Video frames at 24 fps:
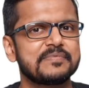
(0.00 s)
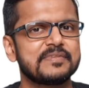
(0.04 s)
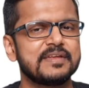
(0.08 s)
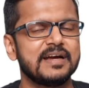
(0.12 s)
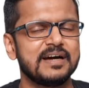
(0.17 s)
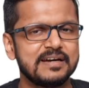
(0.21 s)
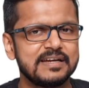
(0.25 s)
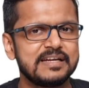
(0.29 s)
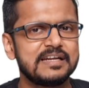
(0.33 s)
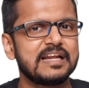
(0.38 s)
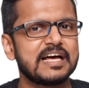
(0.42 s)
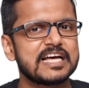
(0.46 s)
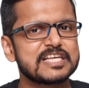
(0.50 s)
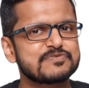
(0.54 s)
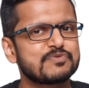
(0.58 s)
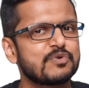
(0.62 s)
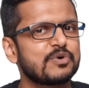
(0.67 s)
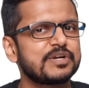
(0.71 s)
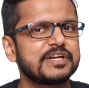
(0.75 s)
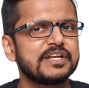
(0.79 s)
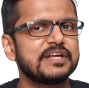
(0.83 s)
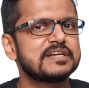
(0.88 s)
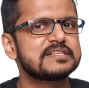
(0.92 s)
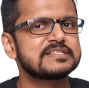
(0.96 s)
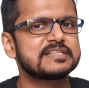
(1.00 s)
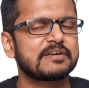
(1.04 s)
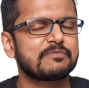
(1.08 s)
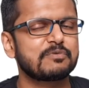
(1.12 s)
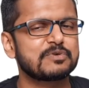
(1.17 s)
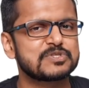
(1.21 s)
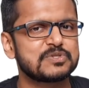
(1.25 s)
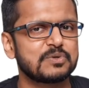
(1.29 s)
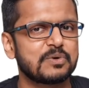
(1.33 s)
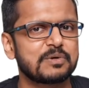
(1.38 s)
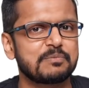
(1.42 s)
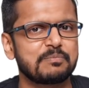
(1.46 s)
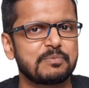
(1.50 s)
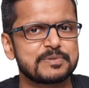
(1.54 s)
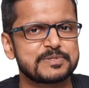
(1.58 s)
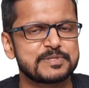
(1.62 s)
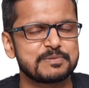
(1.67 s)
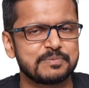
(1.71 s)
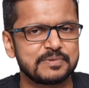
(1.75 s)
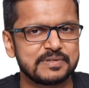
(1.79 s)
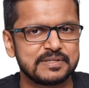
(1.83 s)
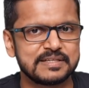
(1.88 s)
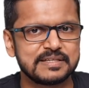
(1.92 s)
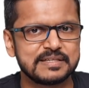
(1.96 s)
Yeah, in last 40 years, that was not
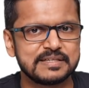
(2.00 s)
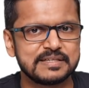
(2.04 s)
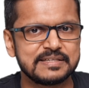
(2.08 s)
possible.